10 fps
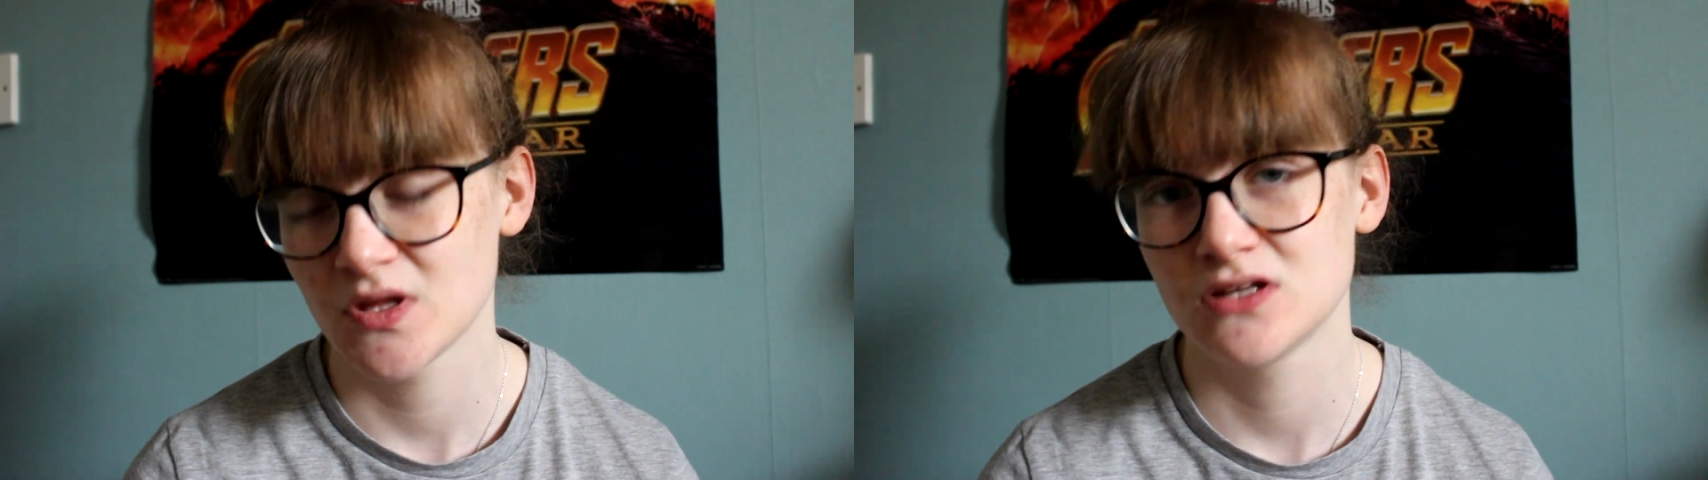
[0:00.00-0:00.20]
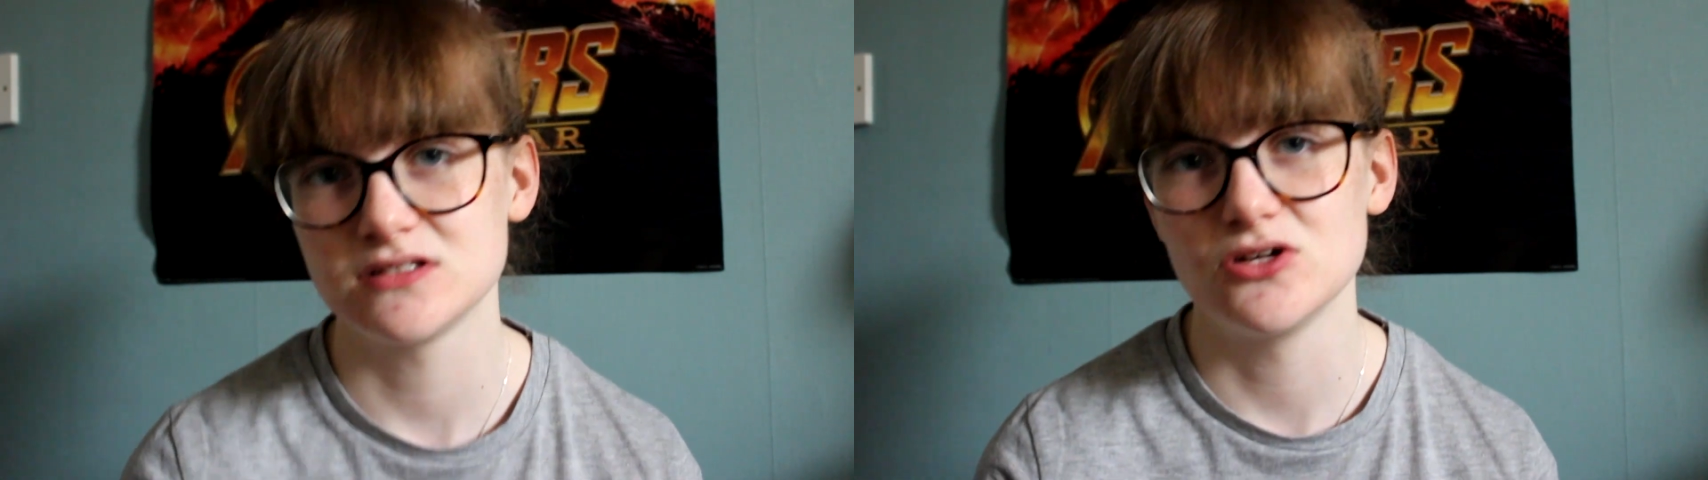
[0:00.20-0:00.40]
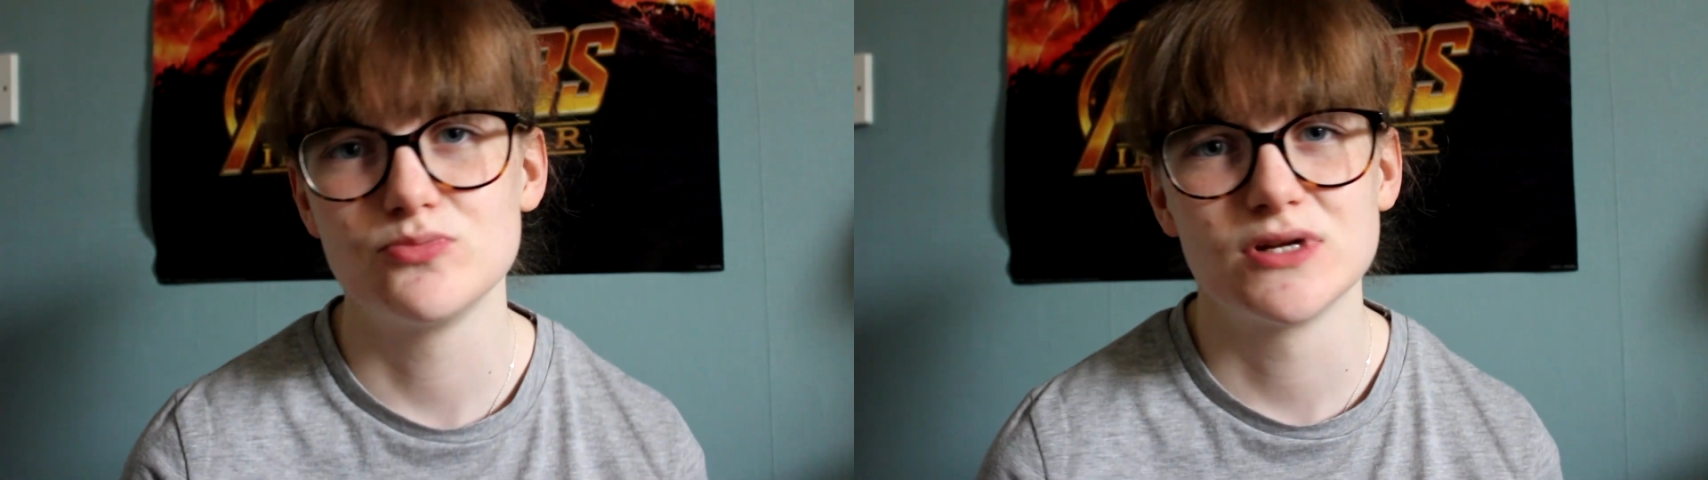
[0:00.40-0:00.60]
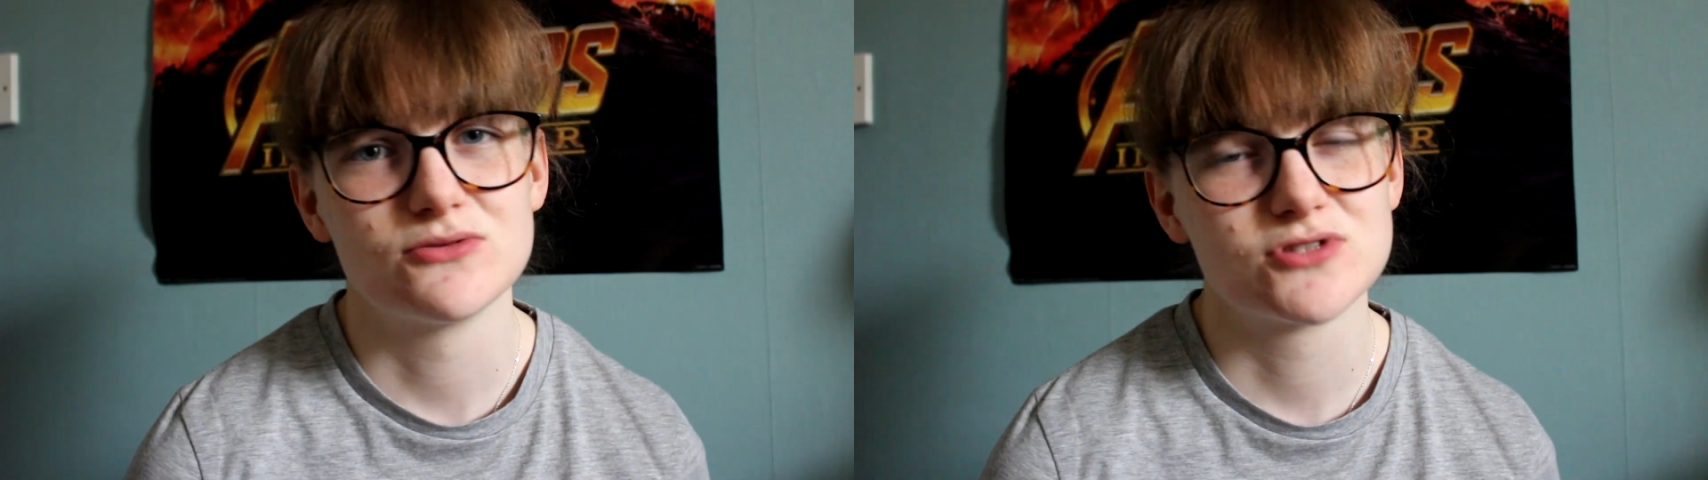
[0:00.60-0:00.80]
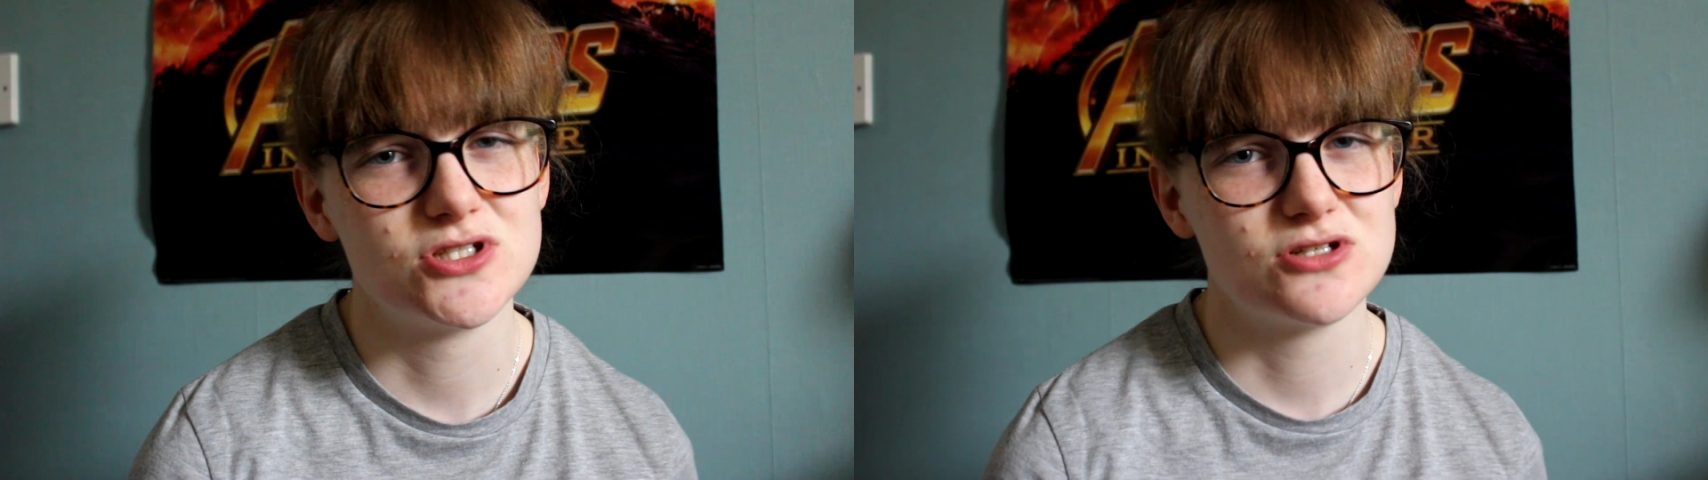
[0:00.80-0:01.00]
slope and it
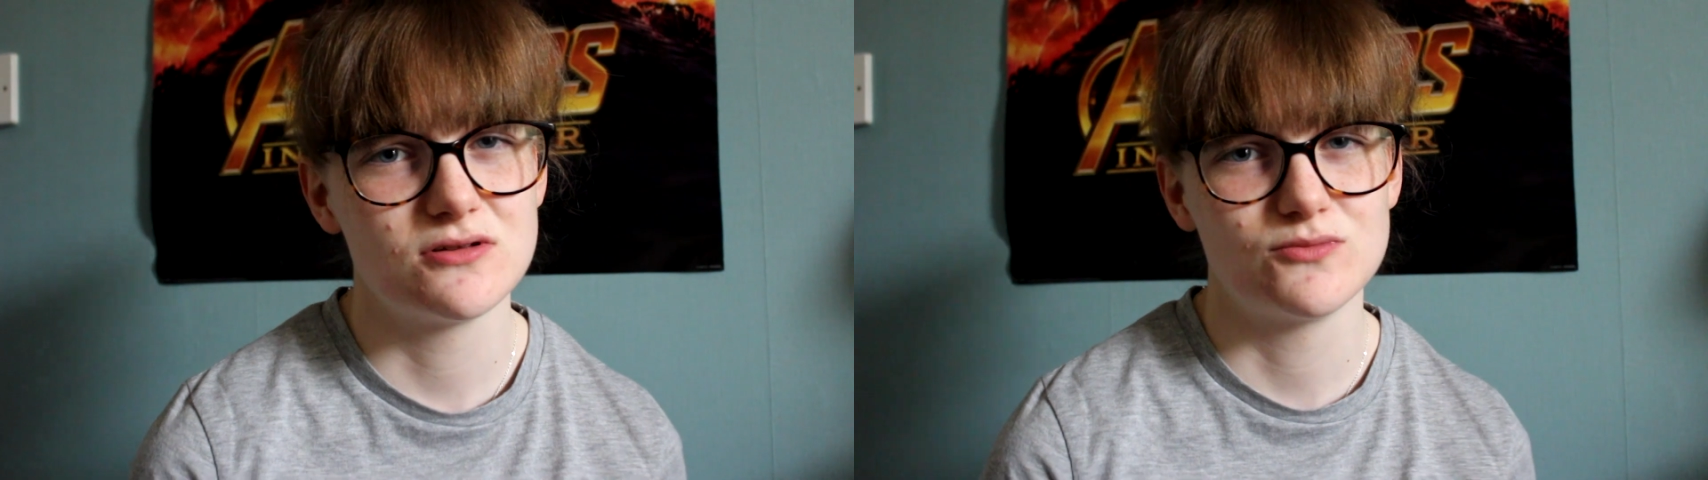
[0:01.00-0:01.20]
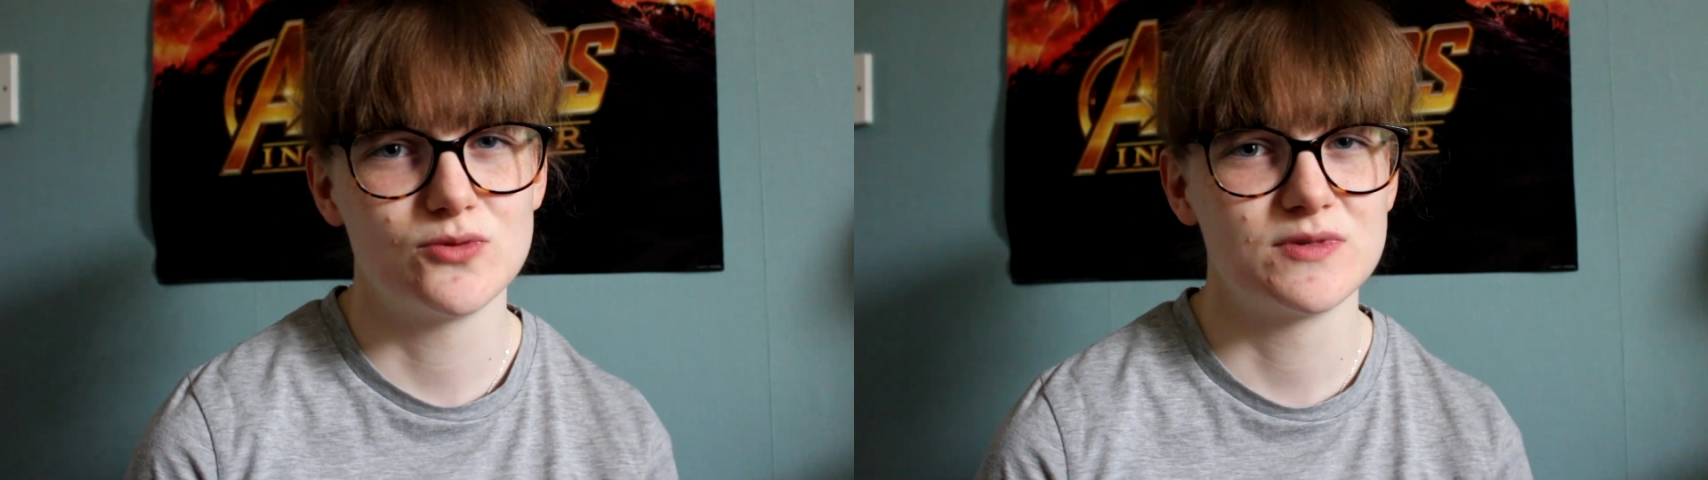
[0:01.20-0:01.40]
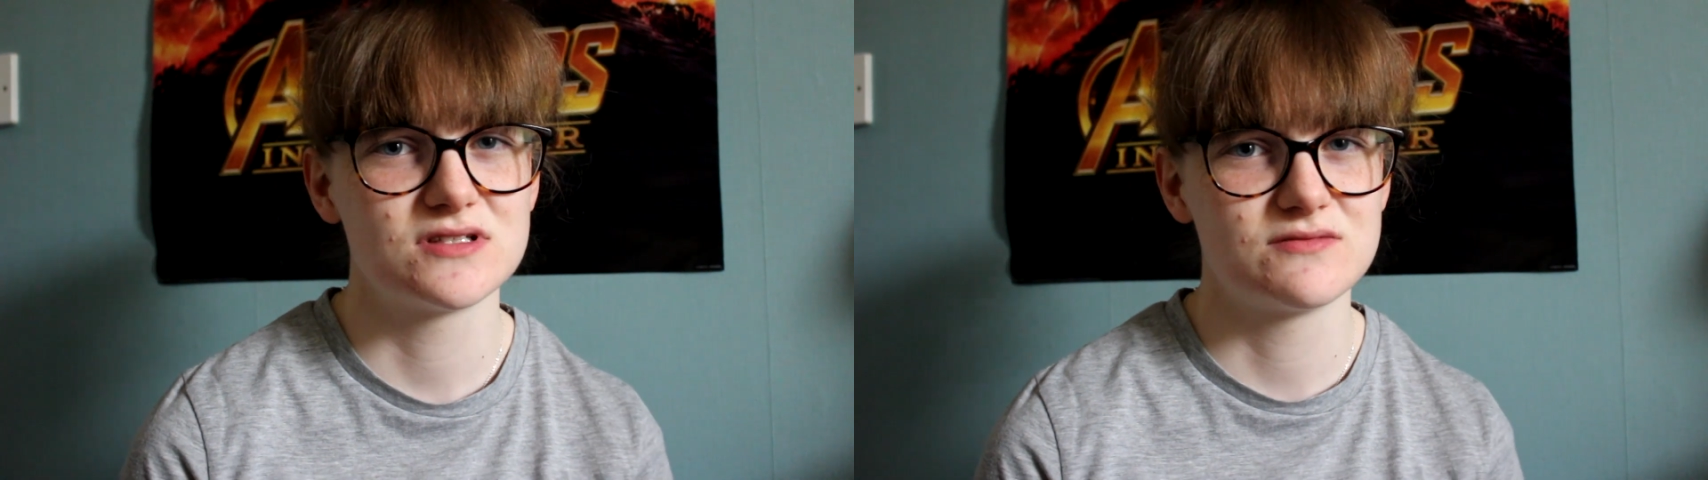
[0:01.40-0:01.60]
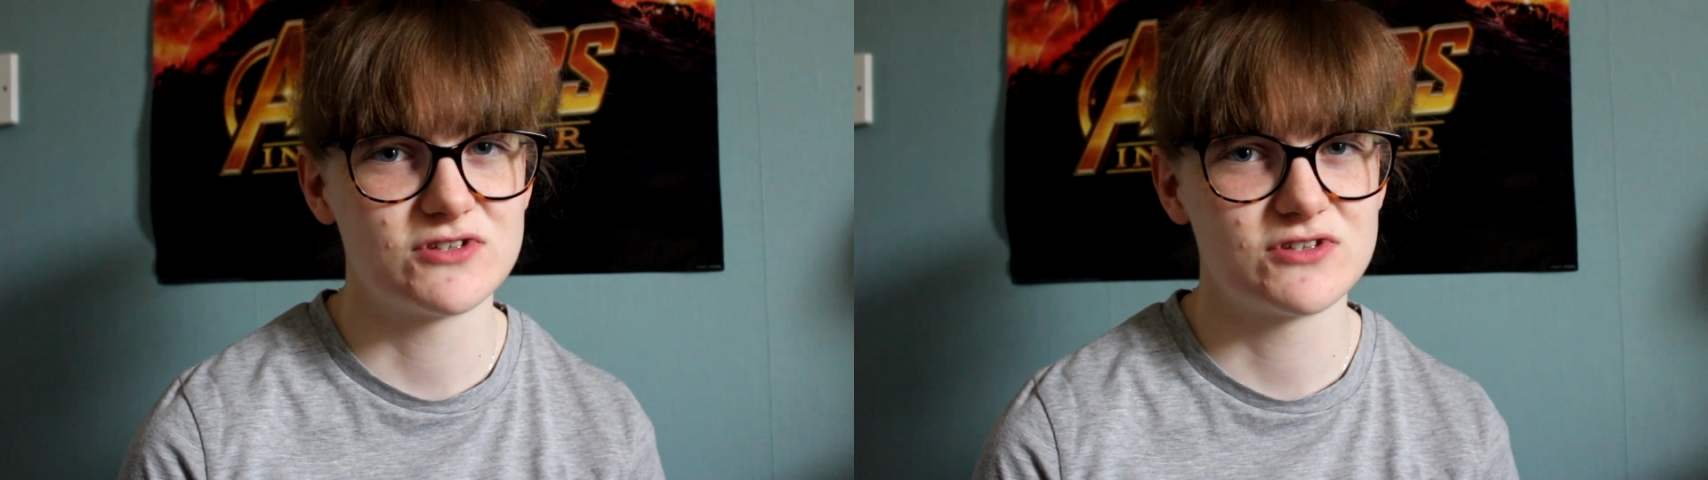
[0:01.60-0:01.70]
was to do with moments of